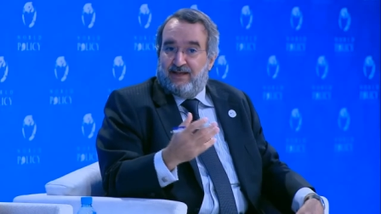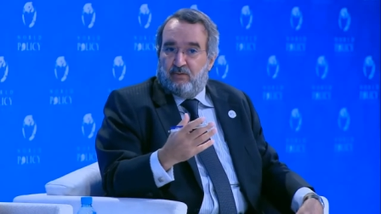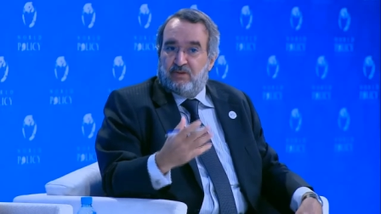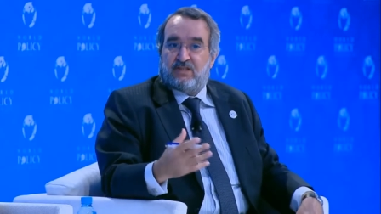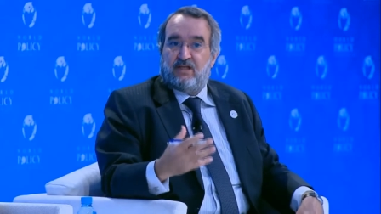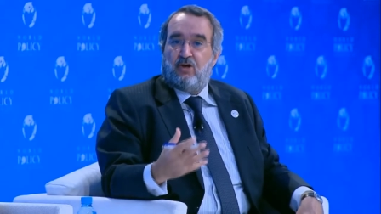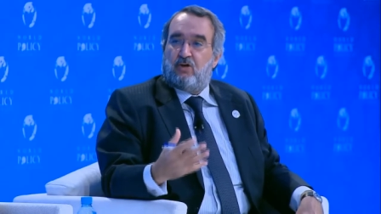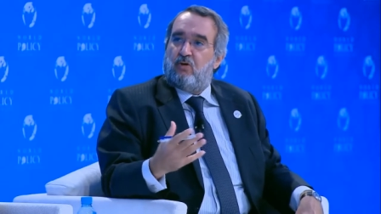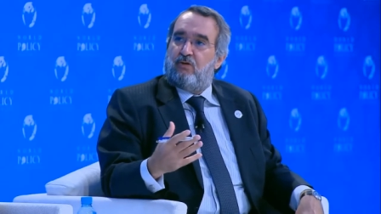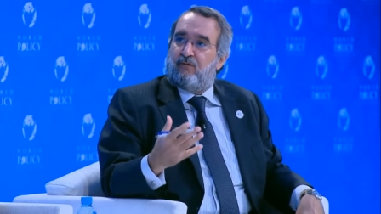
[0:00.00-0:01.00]
I would still
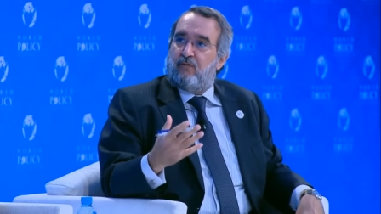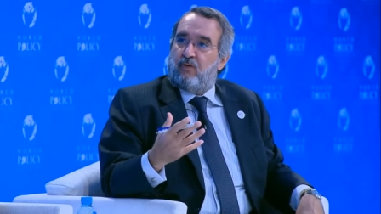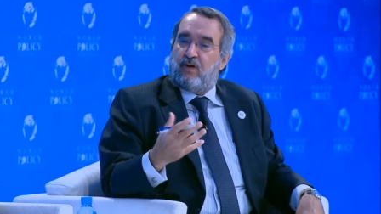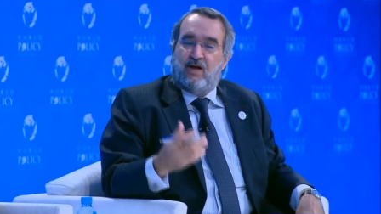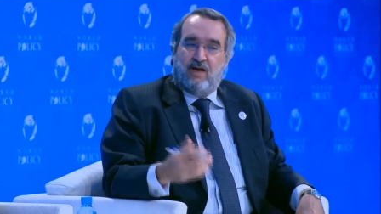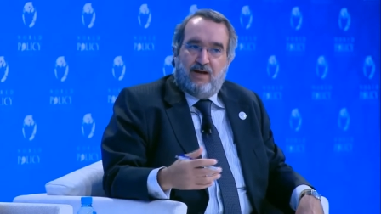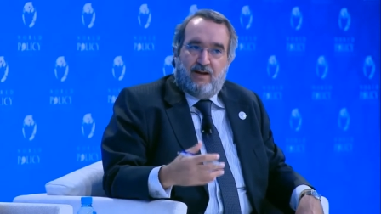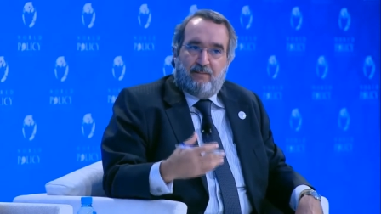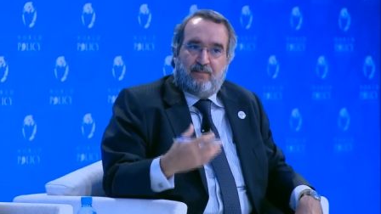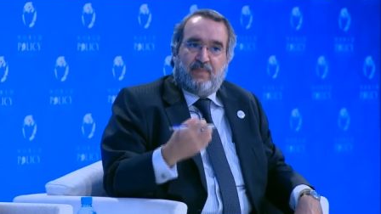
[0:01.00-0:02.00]
call for
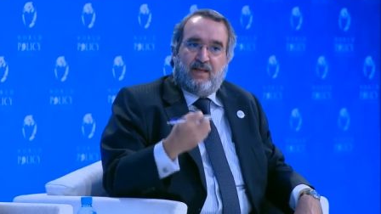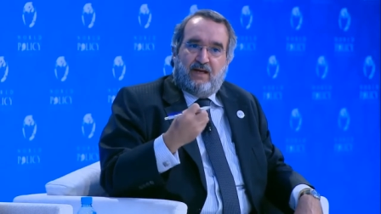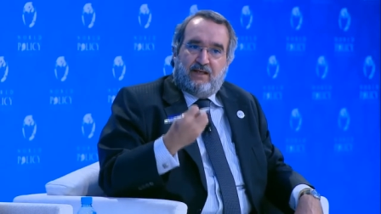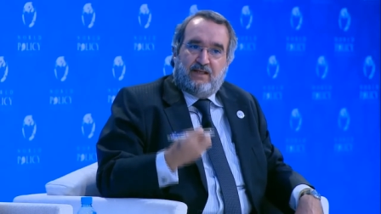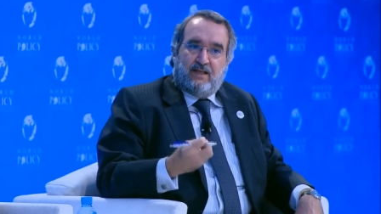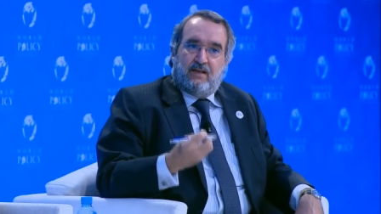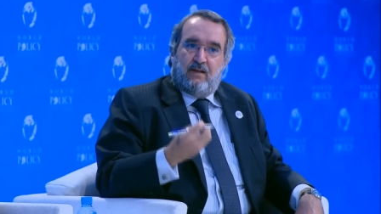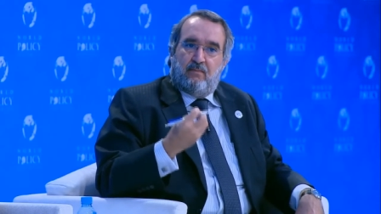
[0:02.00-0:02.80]
a real